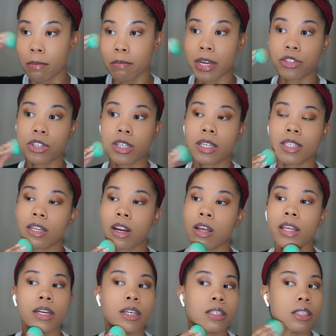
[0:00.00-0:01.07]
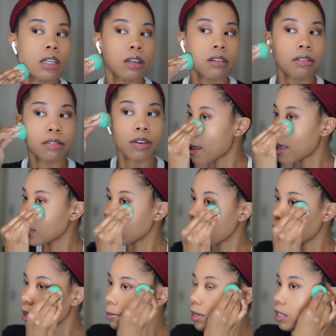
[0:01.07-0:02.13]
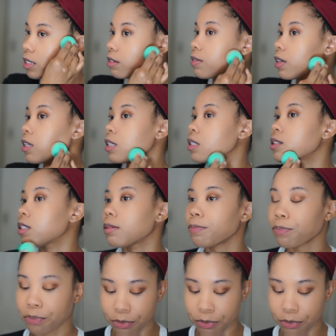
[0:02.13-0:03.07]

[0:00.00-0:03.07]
metrics and all that good stuff. And the other piece of it is,